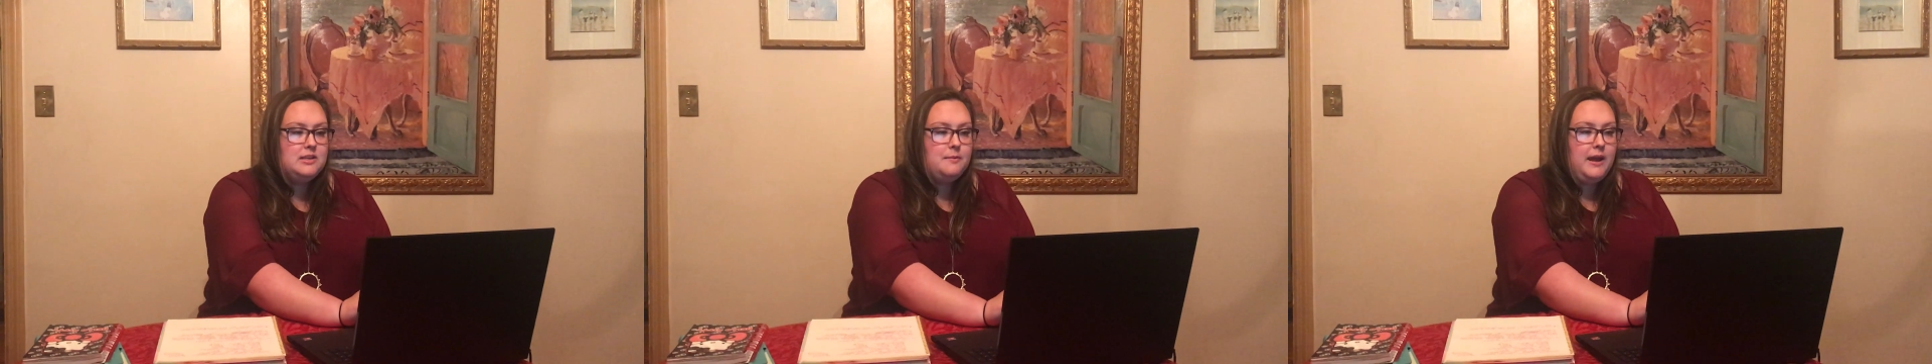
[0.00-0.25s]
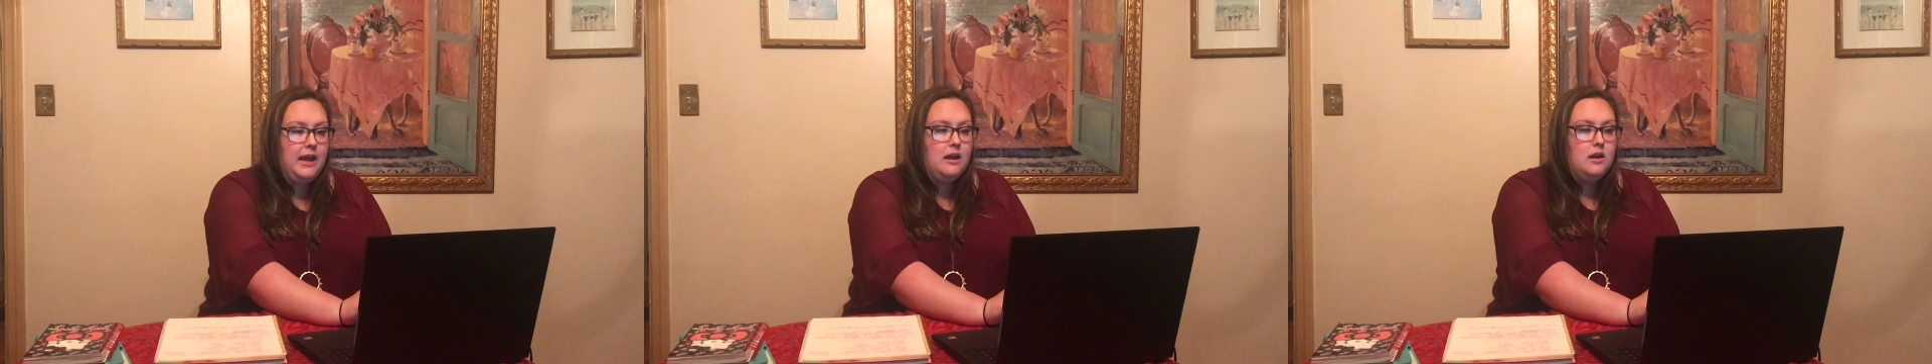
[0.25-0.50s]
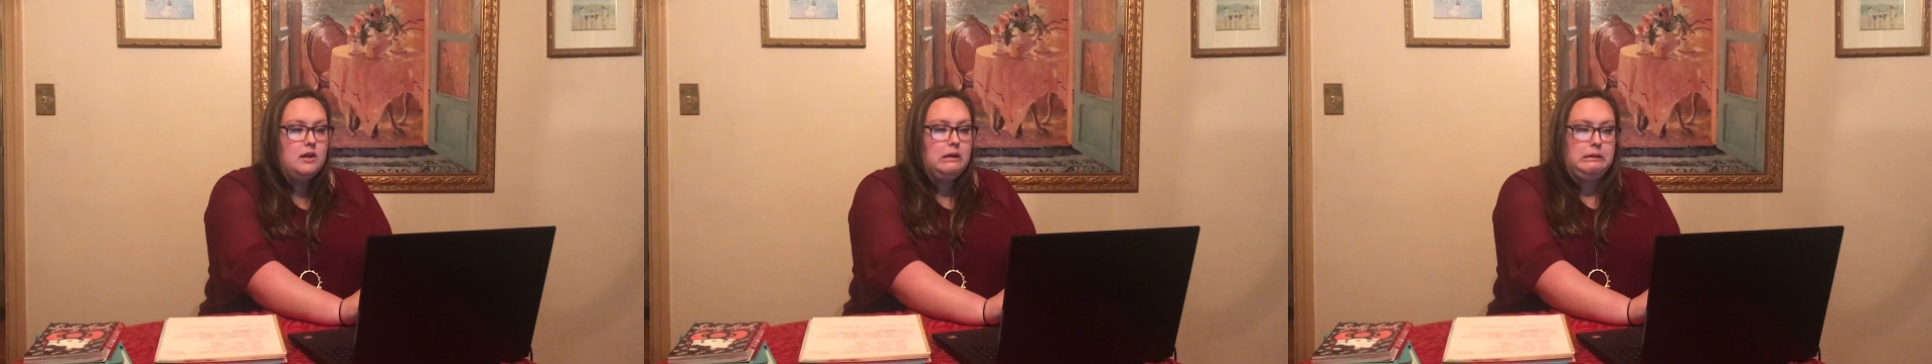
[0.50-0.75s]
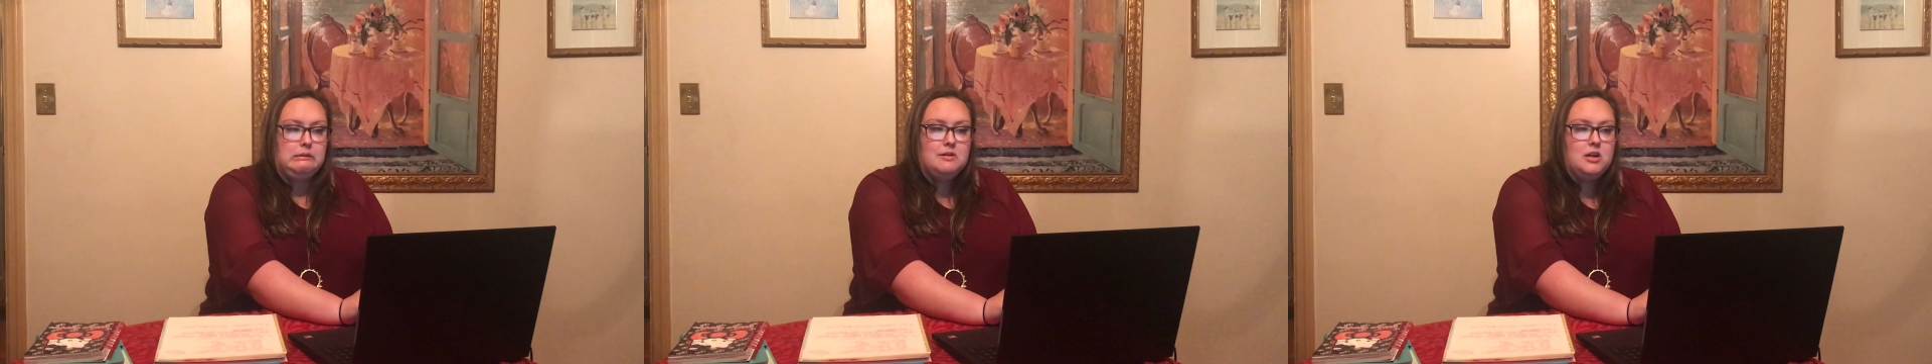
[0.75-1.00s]
to be
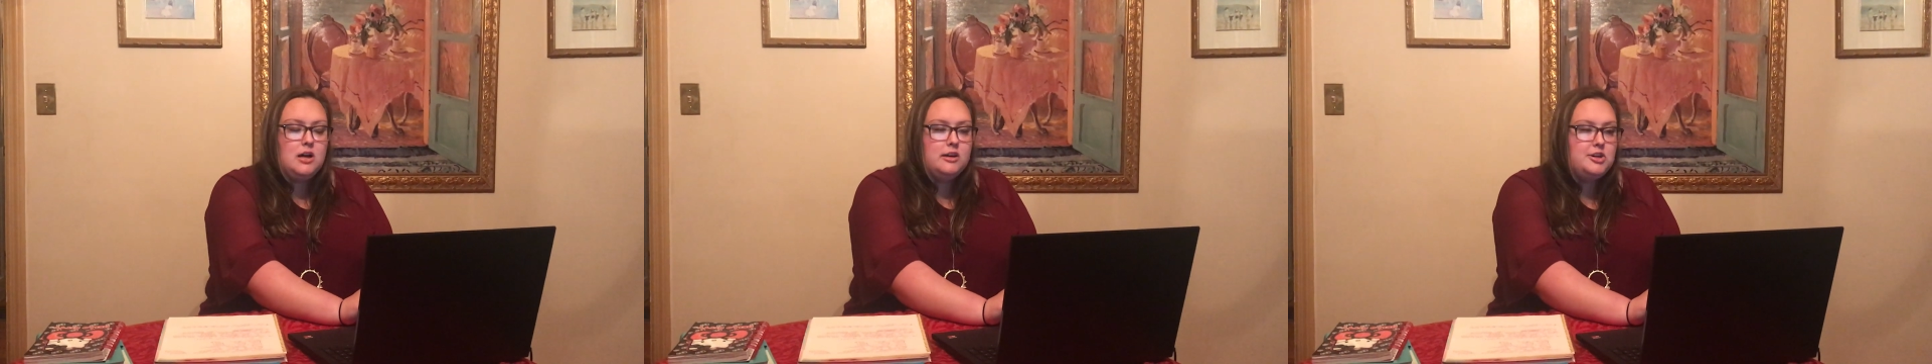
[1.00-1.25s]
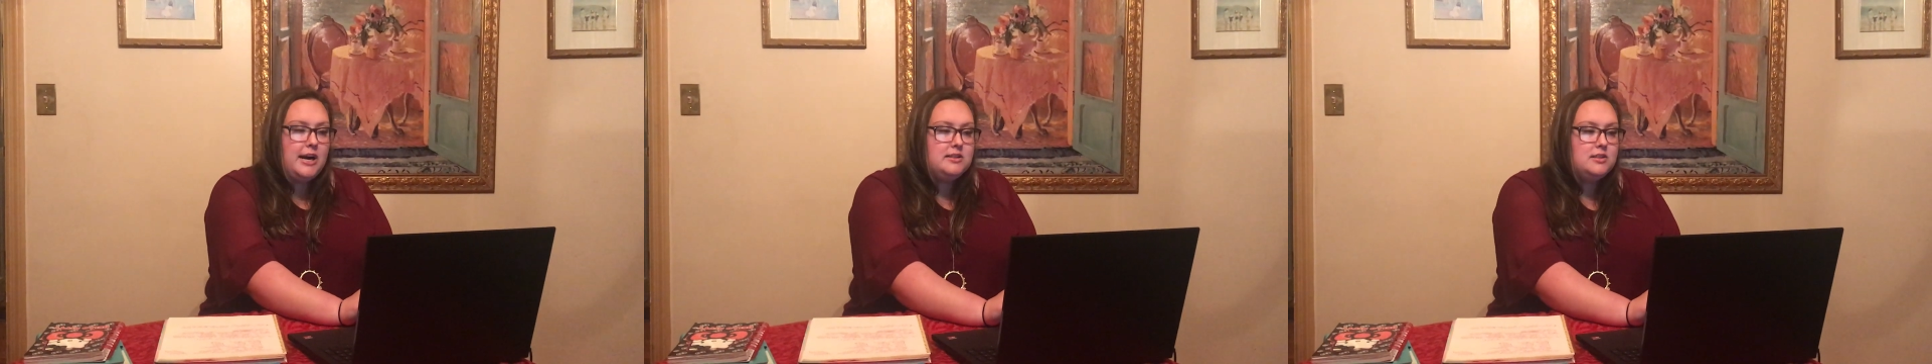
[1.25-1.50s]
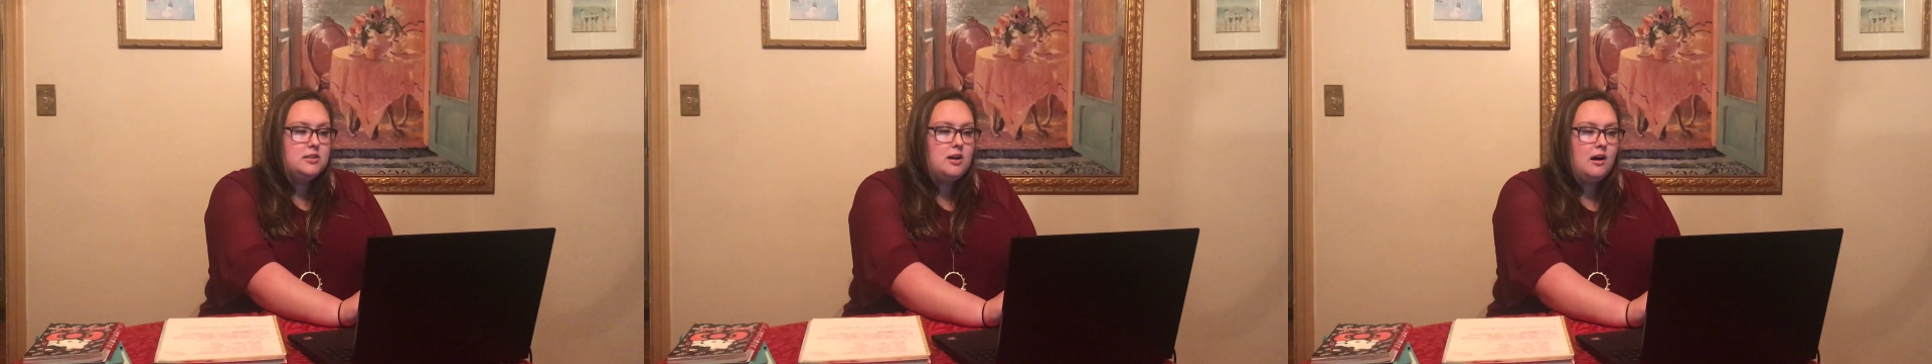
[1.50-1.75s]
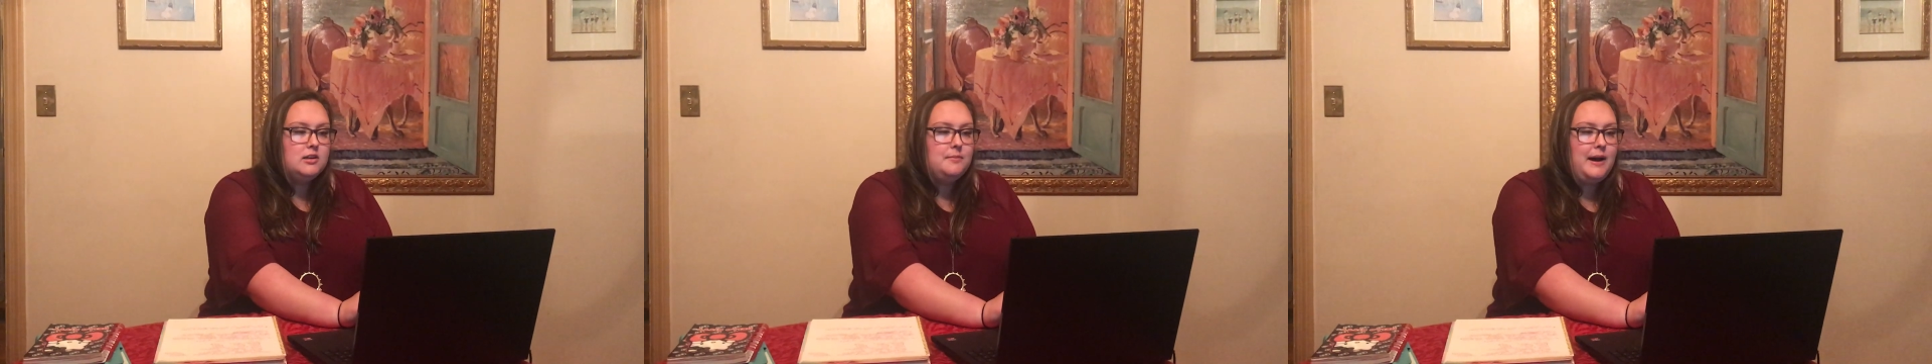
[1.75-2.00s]
addressed and
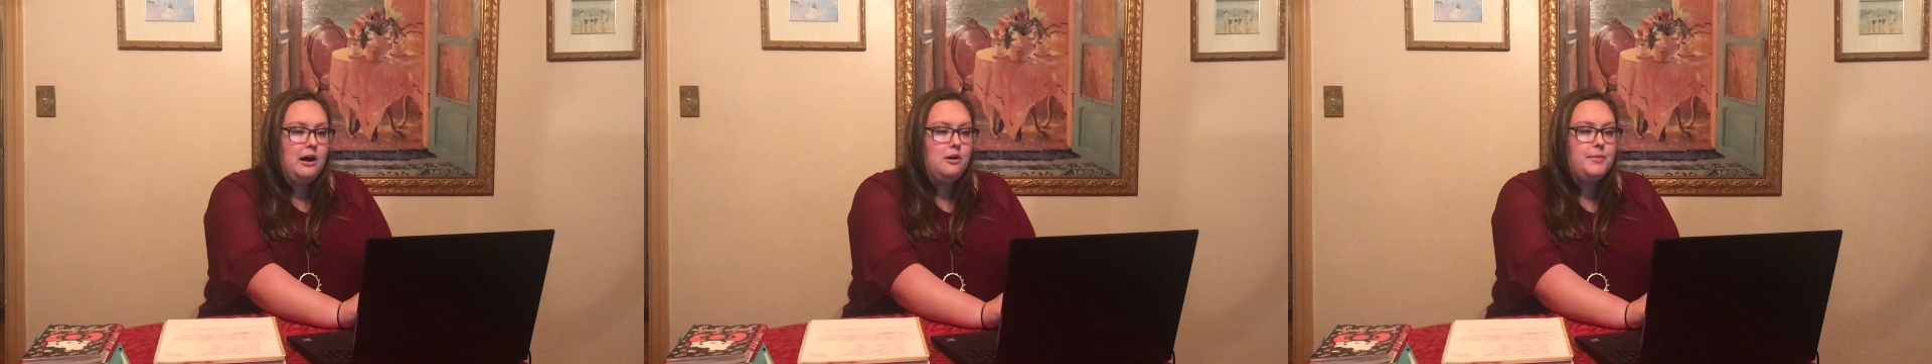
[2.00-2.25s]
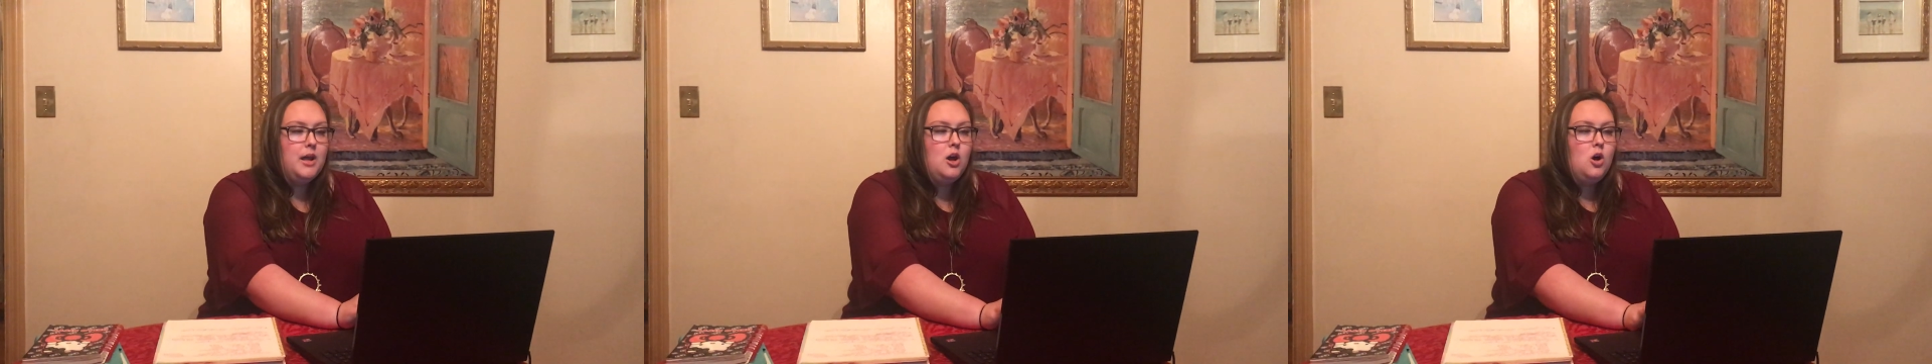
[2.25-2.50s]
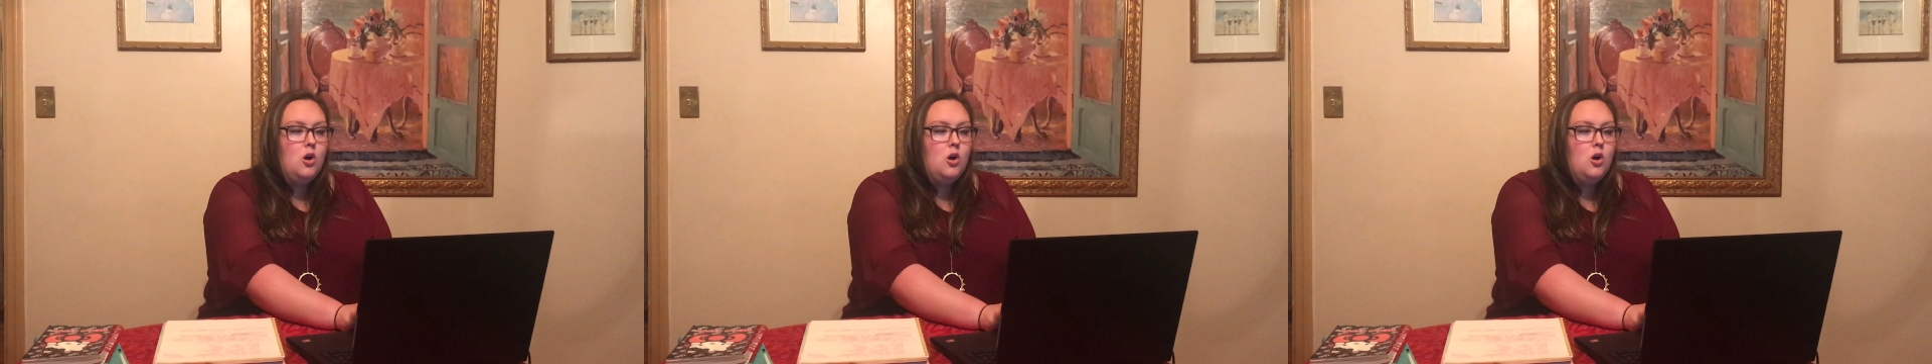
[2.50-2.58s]
talked about.